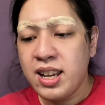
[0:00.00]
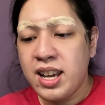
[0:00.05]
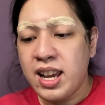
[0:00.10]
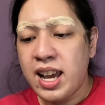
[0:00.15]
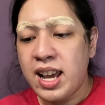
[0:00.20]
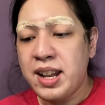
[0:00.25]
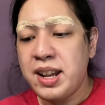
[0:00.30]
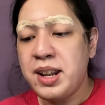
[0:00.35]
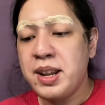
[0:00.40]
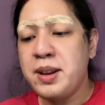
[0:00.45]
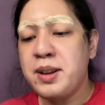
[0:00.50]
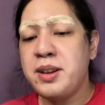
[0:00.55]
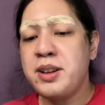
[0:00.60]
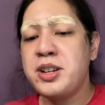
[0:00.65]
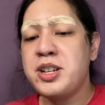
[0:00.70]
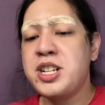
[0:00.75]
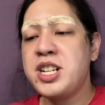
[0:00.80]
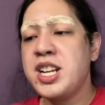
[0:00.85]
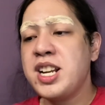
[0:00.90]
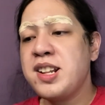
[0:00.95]
And then
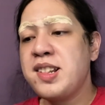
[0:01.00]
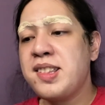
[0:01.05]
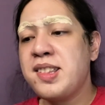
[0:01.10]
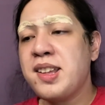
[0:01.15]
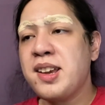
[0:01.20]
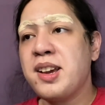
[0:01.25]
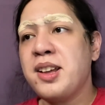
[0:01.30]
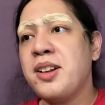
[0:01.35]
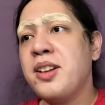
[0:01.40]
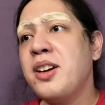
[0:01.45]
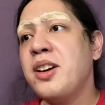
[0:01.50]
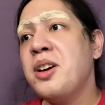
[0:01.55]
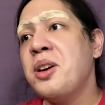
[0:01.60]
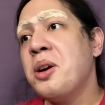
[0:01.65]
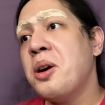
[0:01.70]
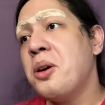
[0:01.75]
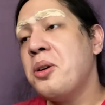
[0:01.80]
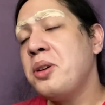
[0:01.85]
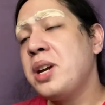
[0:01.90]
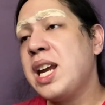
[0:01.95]
she said,
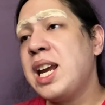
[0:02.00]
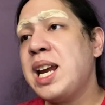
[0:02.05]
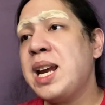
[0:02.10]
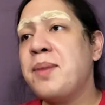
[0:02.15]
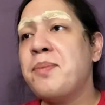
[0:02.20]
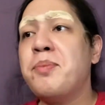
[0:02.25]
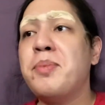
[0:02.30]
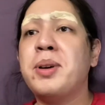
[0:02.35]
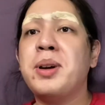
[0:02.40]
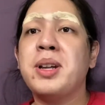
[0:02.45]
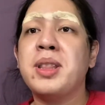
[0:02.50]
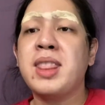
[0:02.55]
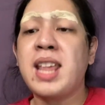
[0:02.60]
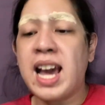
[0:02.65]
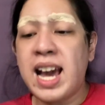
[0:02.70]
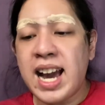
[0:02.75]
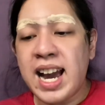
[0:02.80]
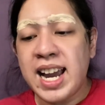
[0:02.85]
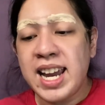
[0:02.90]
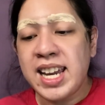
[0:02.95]
okay, but
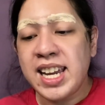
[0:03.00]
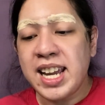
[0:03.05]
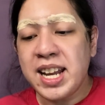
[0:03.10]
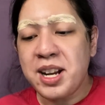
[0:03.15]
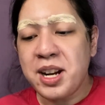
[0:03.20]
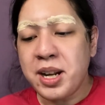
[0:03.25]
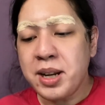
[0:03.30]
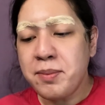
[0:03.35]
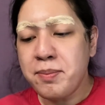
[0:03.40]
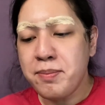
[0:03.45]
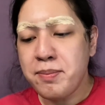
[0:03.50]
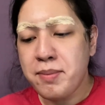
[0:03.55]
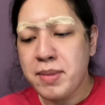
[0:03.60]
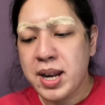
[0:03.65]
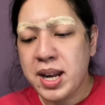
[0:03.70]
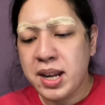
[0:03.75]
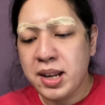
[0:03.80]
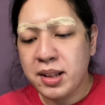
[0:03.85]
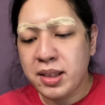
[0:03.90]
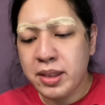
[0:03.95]
I cannot
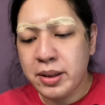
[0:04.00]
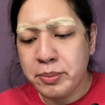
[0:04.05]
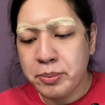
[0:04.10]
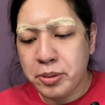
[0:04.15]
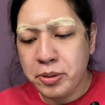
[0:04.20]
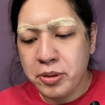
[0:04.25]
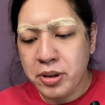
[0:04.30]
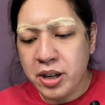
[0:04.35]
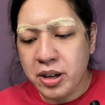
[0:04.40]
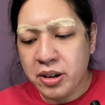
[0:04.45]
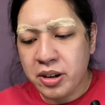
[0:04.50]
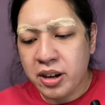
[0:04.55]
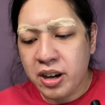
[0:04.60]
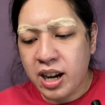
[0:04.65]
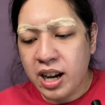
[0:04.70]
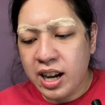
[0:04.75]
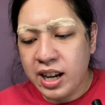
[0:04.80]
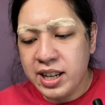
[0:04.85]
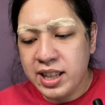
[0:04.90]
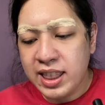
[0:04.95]
make the buyo
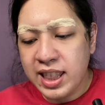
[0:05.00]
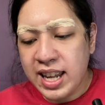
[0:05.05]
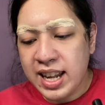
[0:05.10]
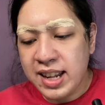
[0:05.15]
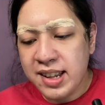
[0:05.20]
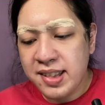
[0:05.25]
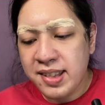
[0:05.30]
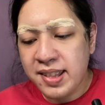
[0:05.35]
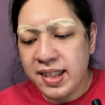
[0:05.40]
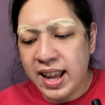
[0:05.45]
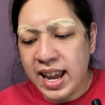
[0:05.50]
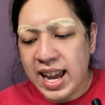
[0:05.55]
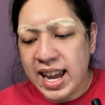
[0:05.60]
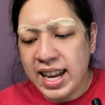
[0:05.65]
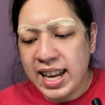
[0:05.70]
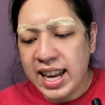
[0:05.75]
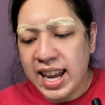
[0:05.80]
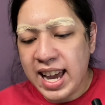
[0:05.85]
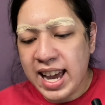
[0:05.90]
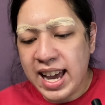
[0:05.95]
unless
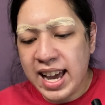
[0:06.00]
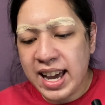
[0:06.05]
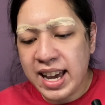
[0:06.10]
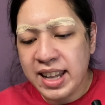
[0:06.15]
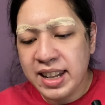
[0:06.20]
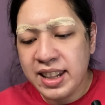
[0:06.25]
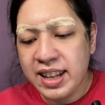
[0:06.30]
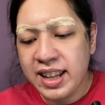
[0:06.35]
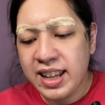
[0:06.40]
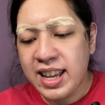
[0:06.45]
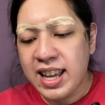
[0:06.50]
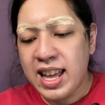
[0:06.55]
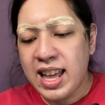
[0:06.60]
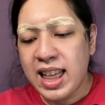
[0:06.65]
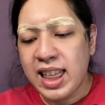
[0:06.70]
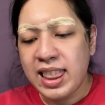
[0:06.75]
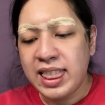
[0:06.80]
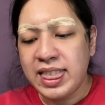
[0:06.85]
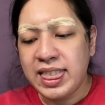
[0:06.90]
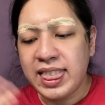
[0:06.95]
I had
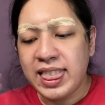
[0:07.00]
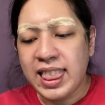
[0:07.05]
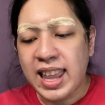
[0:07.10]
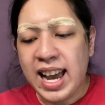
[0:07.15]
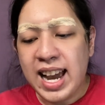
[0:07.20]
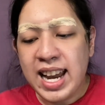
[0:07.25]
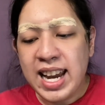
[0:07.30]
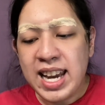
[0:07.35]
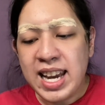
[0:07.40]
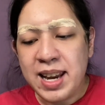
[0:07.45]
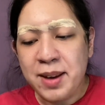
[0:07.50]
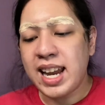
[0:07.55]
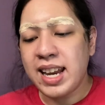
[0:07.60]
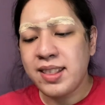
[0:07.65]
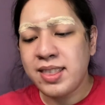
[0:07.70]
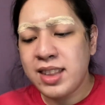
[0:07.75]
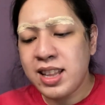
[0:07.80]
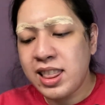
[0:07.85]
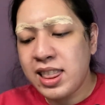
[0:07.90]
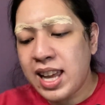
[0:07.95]
lime.
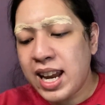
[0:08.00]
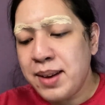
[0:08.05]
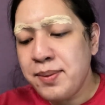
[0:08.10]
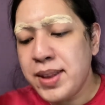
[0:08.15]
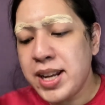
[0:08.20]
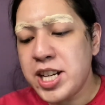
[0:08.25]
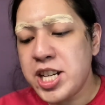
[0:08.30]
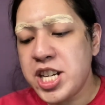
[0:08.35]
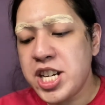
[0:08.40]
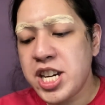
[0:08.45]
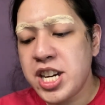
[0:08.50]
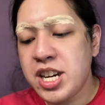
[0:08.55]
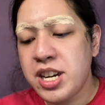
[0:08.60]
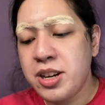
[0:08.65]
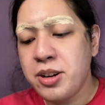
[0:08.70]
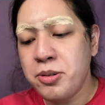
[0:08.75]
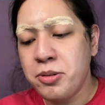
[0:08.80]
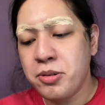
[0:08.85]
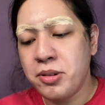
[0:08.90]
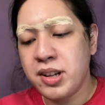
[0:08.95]
The lime that she
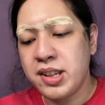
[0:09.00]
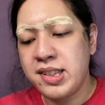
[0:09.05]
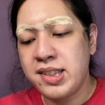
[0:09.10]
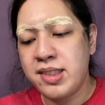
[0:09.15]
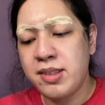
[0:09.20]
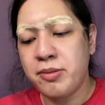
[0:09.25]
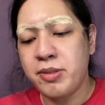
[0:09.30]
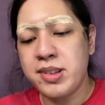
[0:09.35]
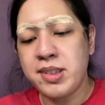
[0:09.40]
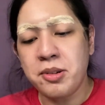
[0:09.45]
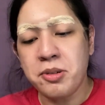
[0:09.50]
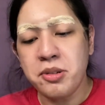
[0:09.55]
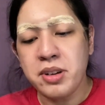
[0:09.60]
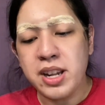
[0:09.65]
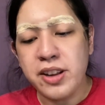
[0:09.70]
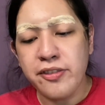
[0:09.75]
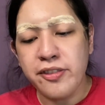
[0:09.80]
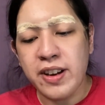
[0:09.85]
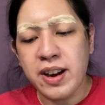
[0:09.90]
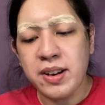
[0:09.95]
used was
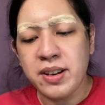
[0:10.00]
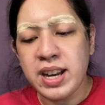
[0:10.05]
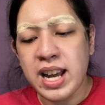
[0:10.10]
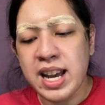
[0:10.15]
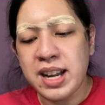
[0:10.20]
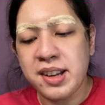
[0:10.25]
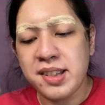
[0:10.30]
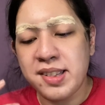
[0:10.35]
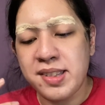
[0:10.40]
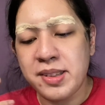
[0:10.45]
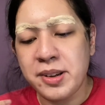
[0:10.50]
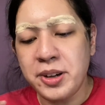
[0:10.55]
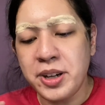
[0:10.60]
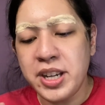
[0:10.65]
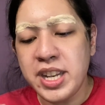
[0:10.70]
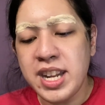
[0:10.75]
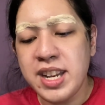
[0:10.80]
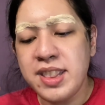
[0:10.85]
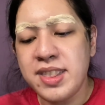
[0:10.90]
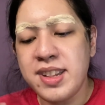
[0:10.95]
only found at a
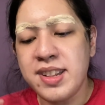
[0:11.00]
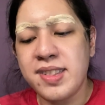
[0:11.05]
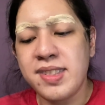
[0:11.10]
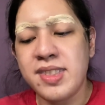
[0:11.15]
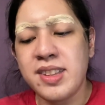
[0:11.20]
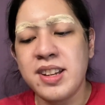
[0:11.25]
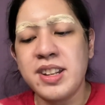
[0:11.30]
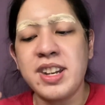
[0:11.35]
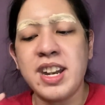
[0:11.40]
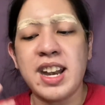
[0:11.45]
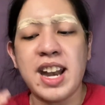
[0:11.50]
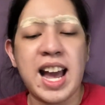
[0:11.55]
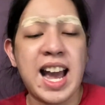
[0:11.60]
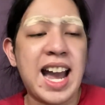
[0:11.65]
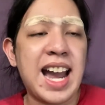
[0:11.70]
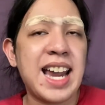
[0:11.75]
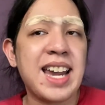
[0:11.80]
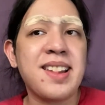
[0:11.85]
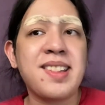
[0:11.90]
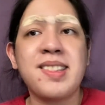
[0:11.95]
certain distant and
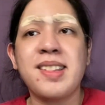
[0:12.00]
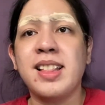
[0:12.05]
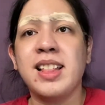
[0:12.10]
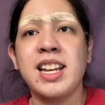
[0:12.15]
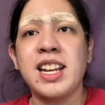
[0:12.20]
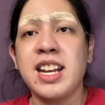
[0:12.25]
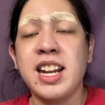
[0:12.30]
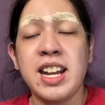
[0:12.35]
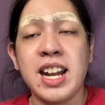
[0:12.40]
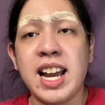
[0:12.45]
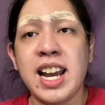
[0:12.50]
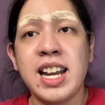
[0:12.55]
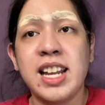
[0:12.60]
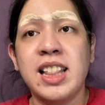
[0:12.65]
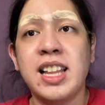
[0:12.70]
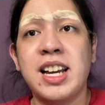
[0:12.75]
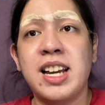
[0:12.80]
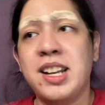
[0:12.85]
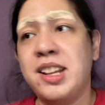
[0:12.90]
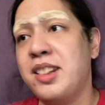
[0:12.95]
isolated
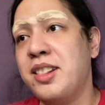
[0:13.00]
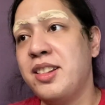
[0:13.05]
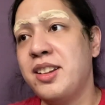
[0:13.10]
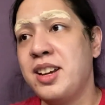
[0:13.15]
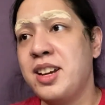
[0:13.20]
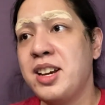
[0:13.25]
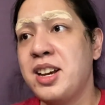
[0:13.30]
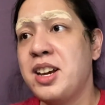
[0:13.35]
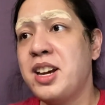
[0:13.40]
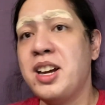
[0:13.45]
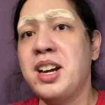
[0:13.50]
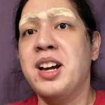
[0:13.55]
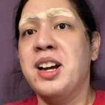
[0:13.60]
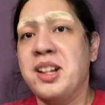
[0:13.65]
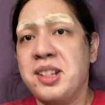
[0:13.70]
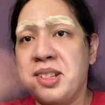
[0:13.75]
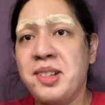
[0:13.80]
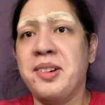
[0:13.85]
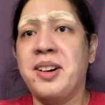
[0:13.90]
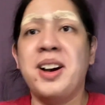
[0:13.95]
island.
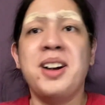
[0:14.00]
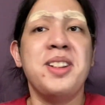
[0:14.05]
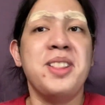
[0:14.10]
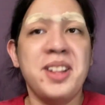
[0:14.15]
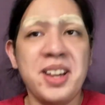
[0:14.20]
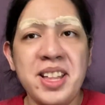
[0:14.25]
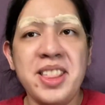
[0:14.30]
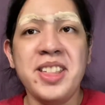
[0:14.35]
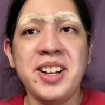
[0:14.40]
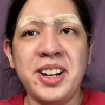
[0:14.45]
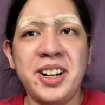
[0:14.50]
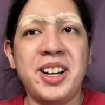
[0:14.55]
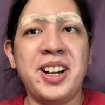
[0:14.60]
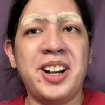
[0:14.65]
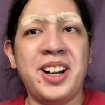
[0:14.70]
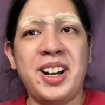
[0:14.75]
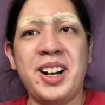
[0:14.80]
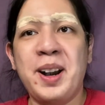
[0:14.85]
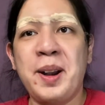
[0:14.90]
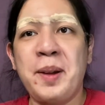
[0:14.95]
So another